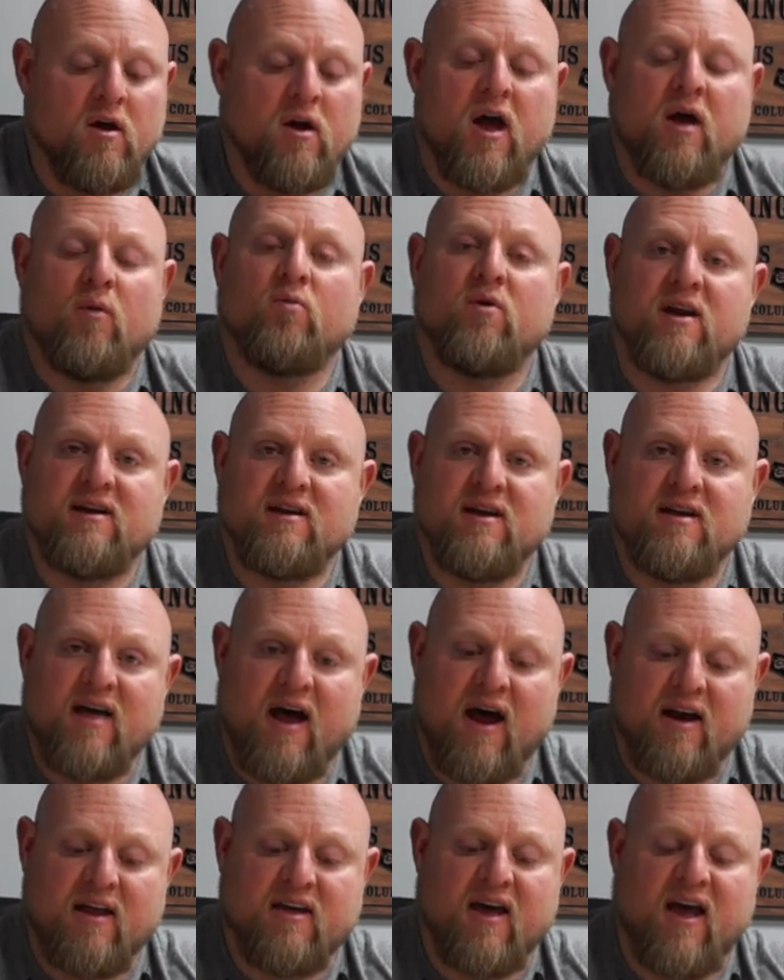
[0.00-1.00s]
And when he did
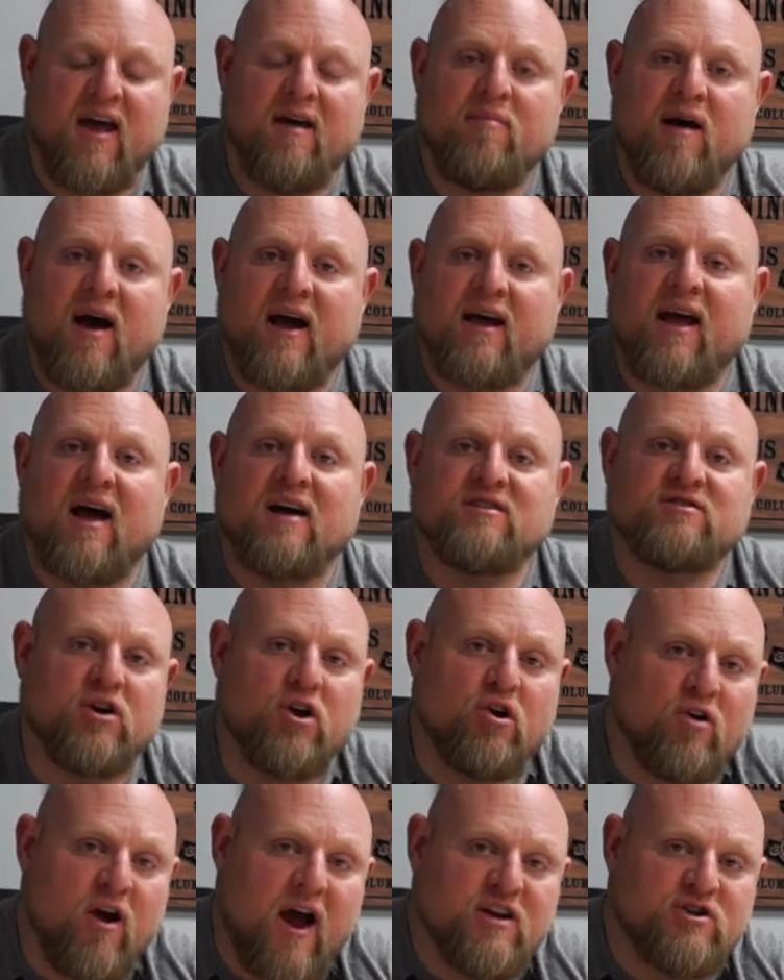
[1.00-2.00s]
that, he came back as a
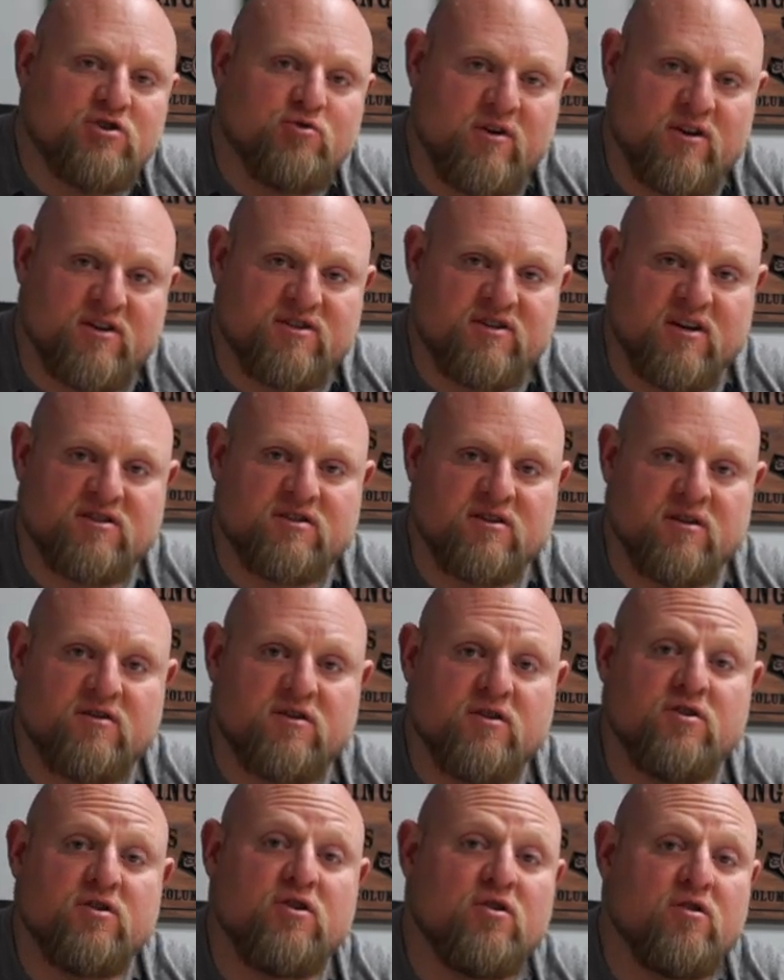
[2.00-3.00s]
graduate assistant
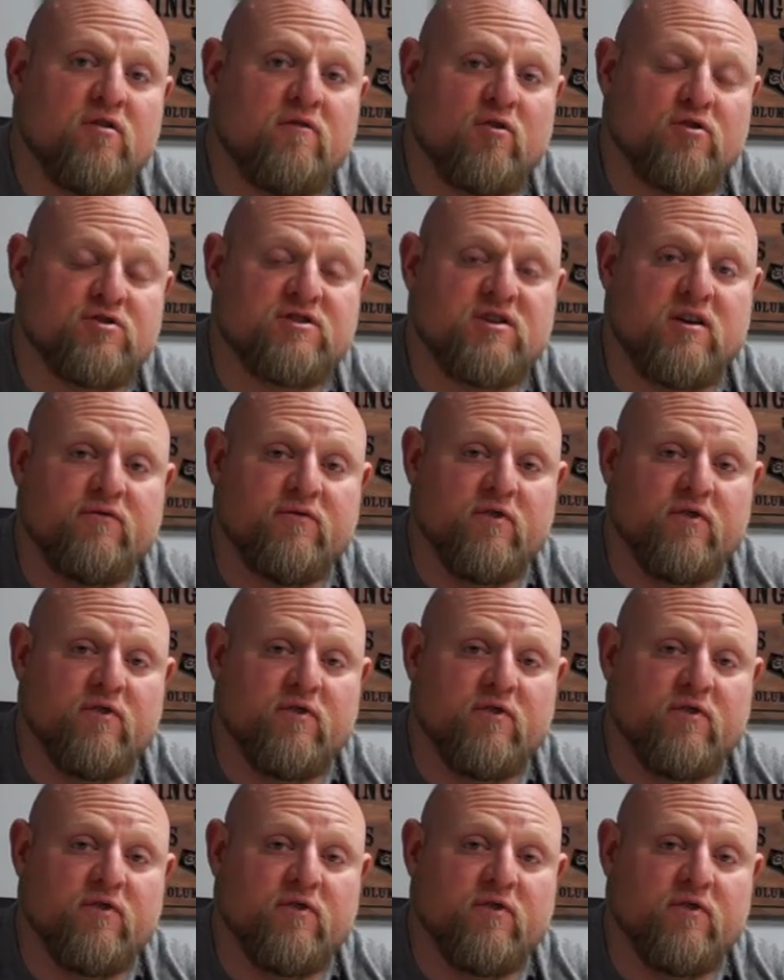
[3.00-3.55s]
to the University of